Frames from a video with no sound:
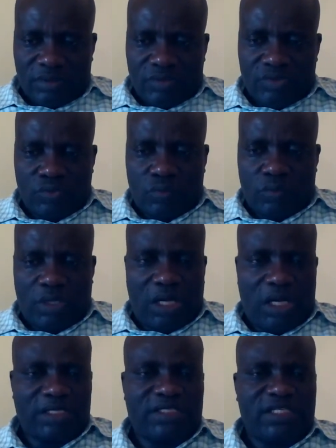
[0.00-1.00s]
to
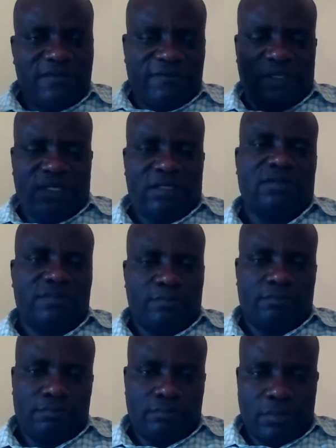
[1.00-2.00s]
active and
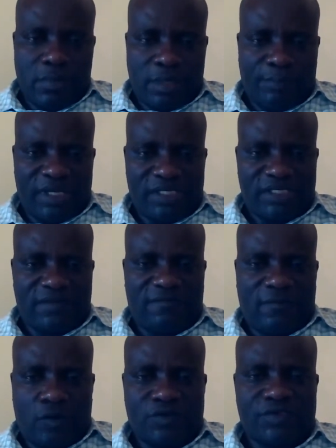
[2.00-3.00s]
a passive
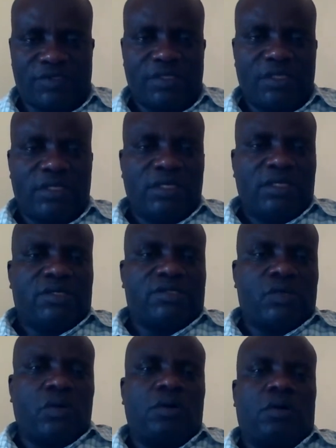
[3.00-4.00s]
voice,
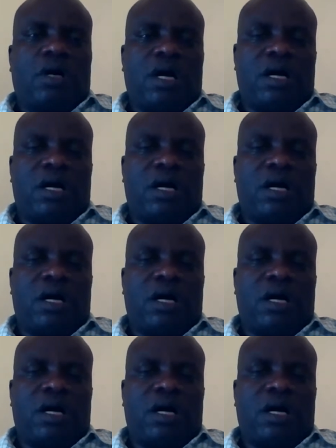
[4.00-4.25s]
so